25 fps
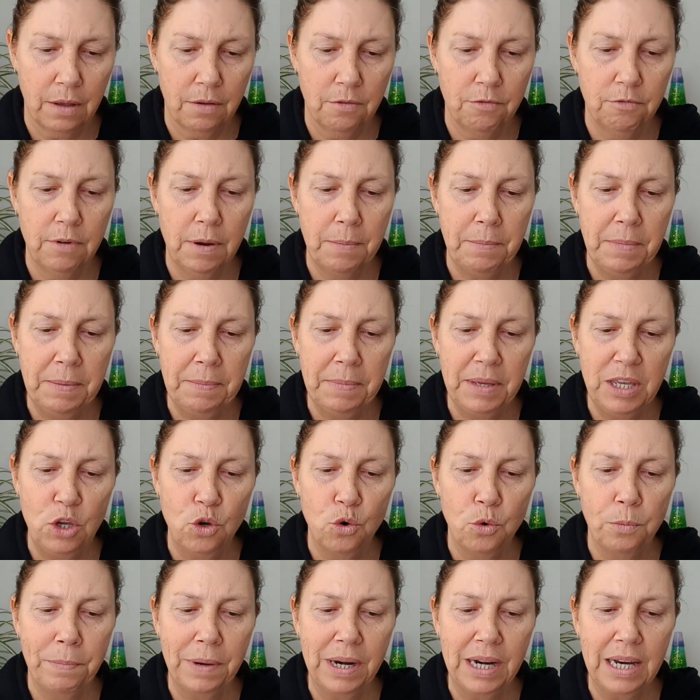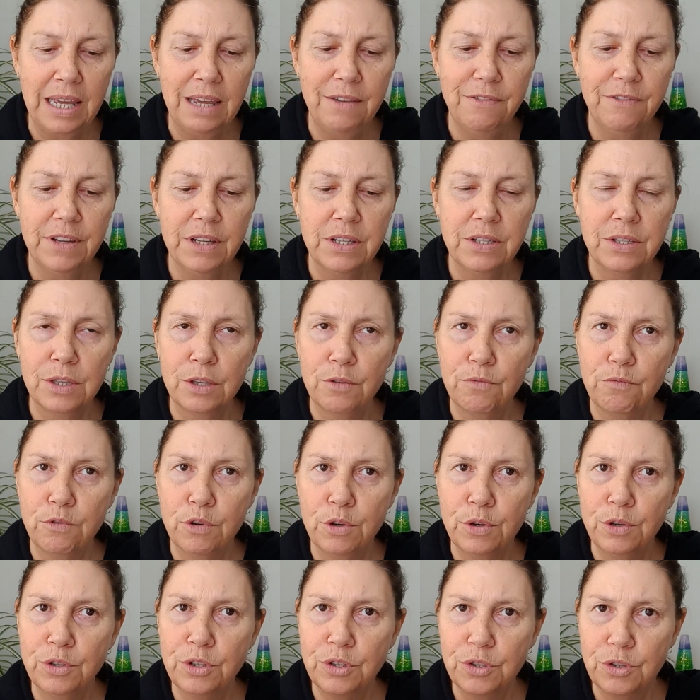Remember your belief is the
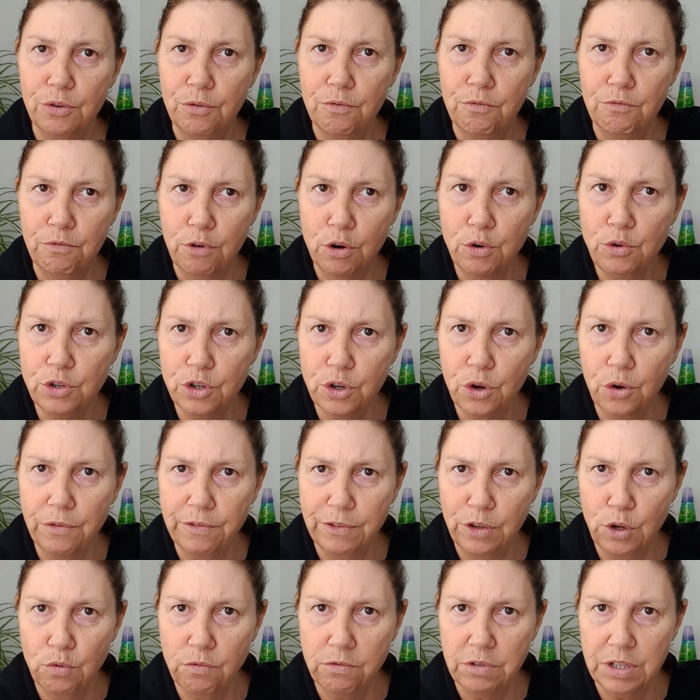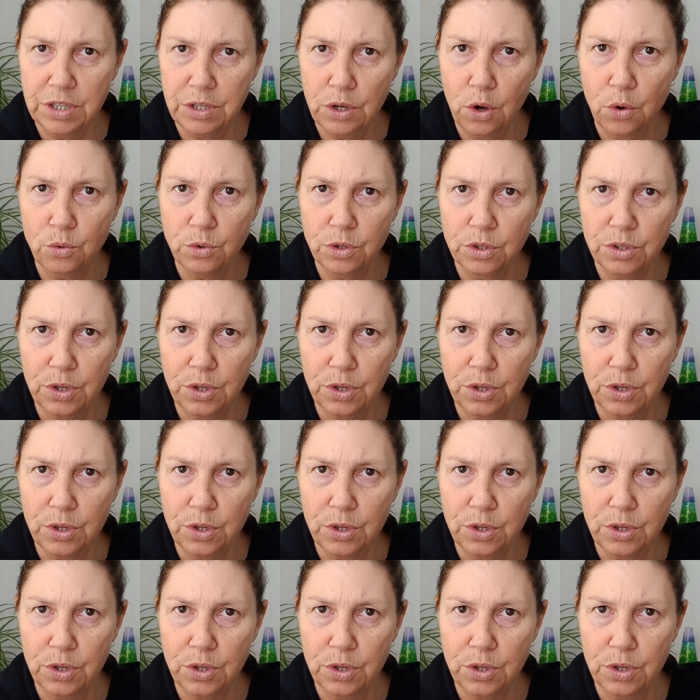root of your result.